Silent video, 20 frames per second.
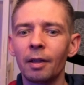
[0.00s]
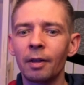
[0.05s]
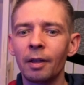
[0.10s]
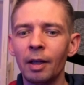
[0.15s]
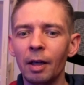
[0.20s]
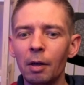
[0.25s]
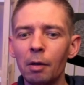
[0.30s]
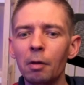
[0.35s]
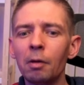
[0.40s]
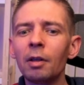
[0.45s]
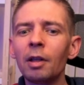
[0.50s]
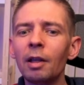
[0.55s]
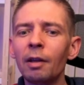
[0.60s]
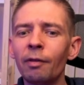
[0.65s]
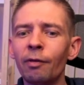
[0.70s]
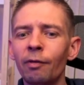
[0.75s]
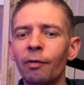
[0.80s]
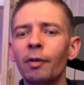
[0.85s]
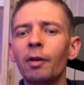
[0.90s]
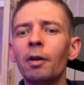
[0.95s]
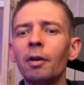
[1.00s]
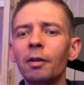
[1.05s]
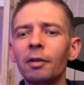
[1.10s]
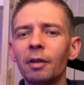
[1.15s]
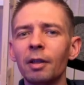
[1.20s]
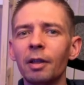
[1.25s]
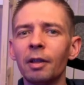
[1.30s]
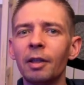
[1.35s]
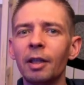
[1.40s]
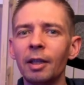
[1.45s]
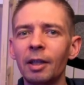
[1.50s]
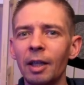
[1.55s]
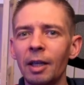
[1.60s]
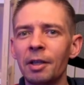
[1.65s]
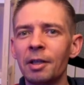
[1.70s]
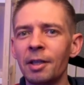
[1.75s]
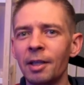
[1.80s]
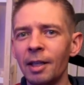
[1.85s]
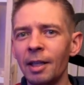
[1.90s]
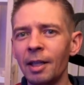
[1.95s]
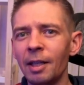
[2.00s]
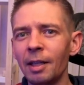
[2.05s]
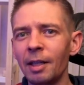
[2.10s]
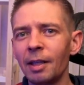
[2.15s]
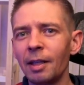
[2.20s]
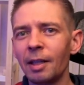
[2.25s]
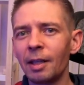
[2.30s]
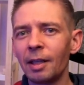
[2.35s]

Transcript: The only fault that I see